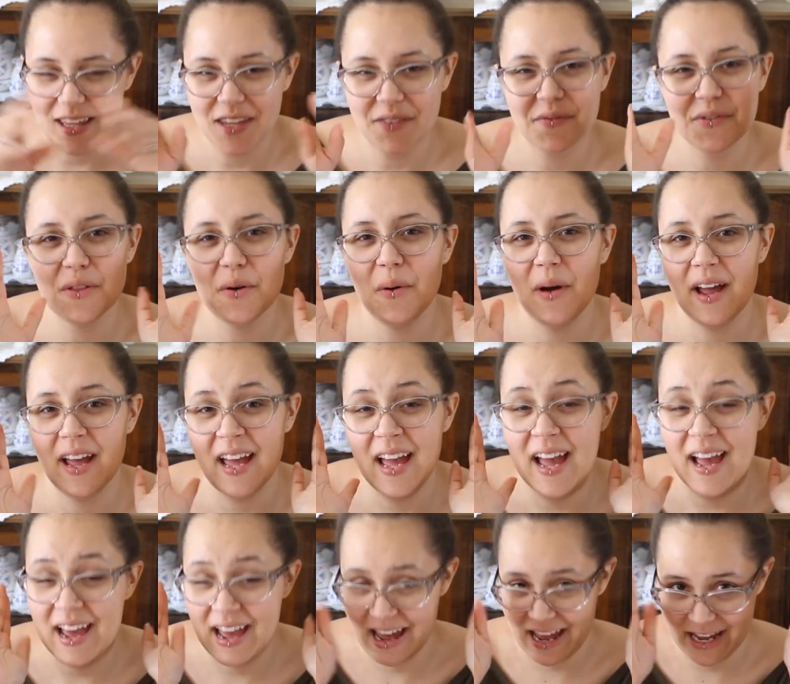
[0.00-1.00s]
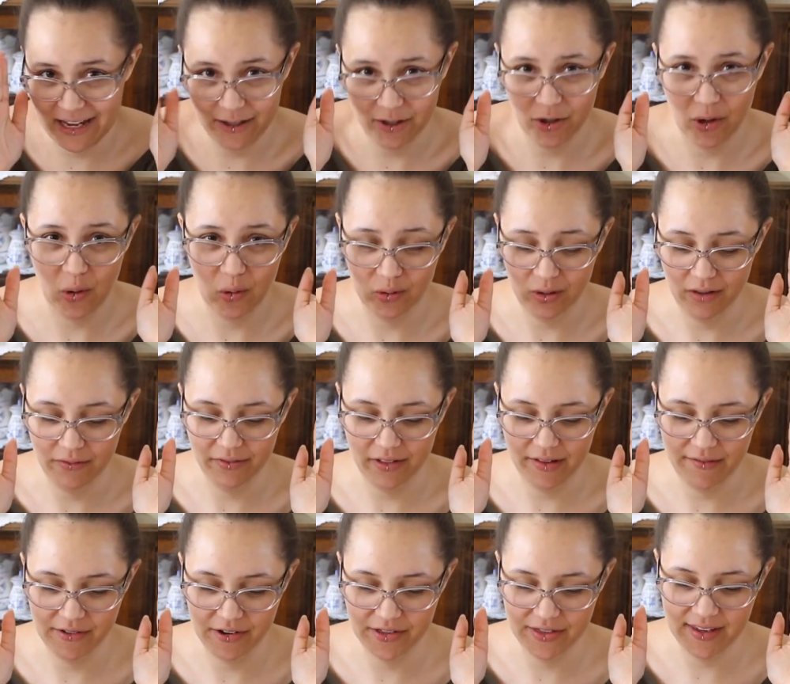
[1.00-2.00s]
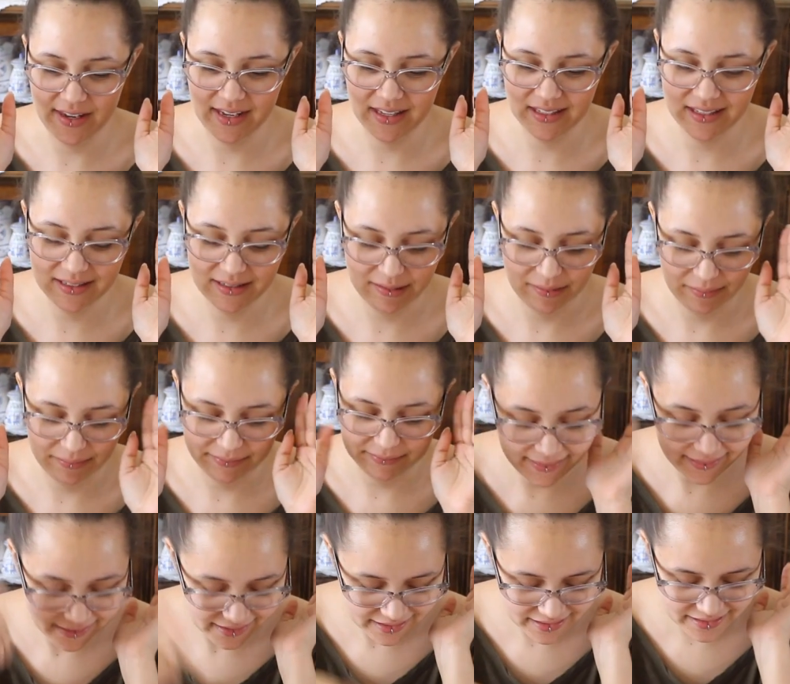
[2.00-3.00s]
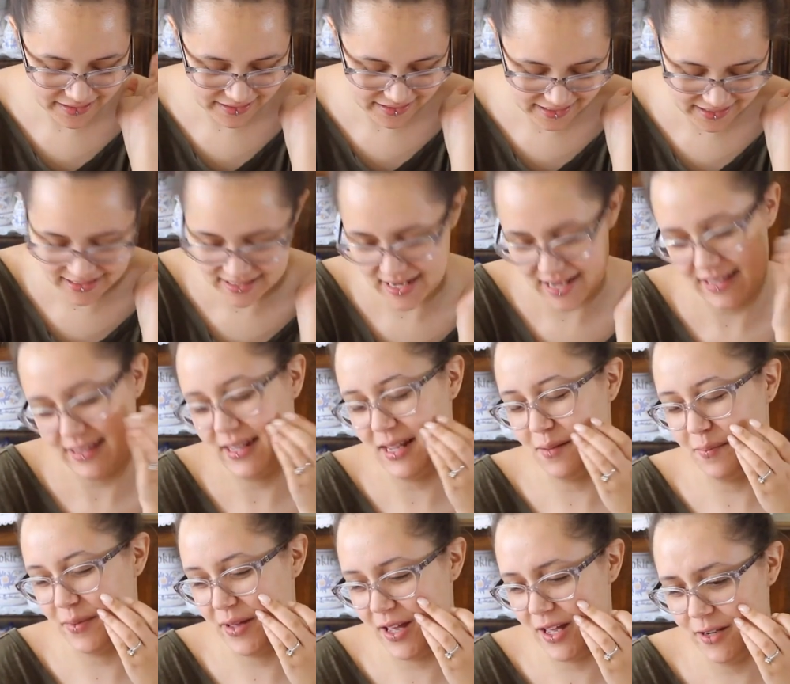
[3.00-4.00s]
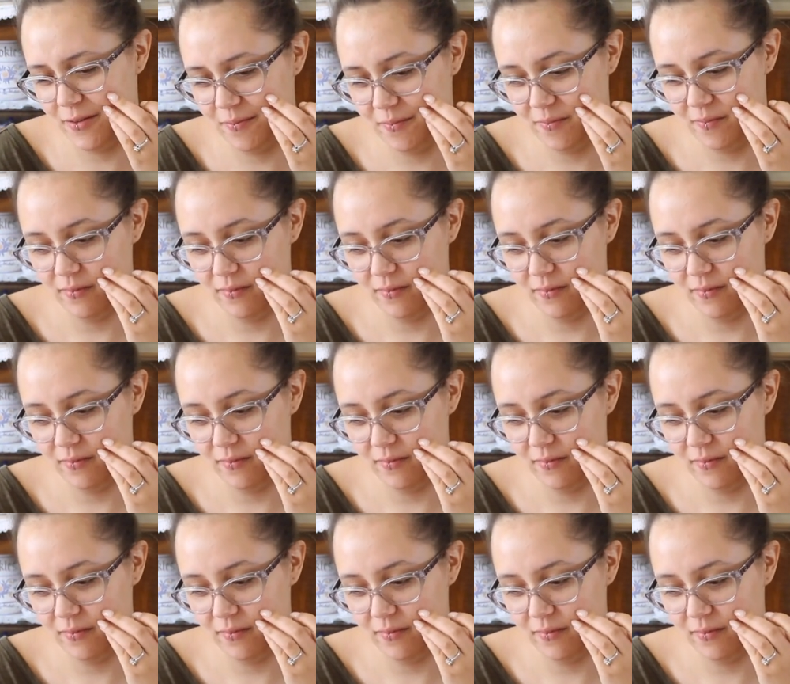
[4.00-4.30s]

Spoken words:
even though I hate cola flavored things, this is not that bad.